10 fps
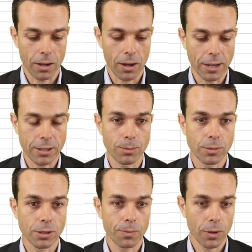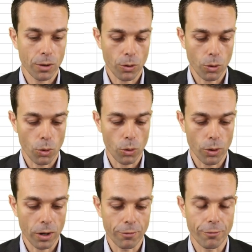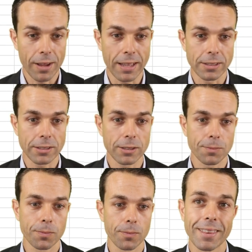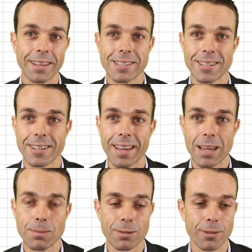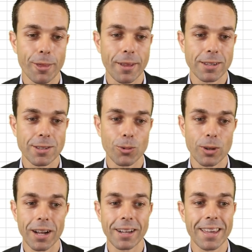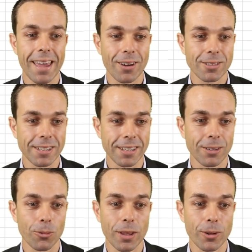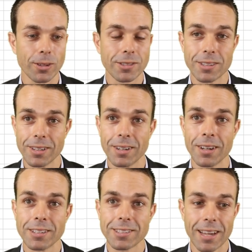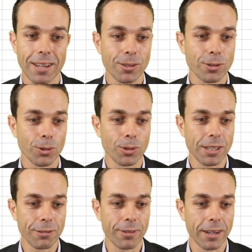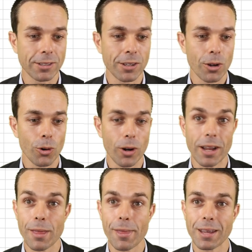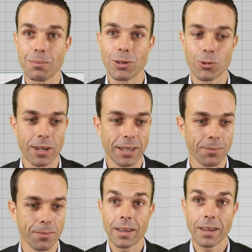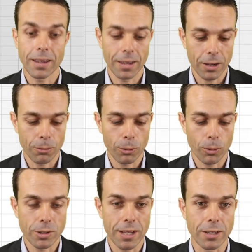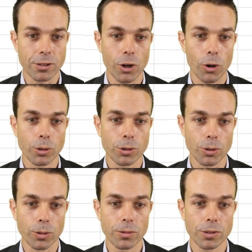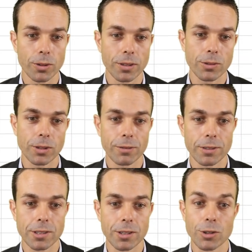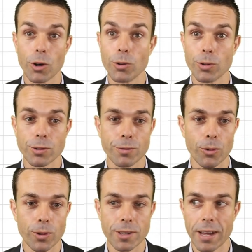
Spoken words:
items, or events. These are the names of the things that we are counting, whether it's sales or defects or anything in between. Here we want our total, so this will give us the totals for the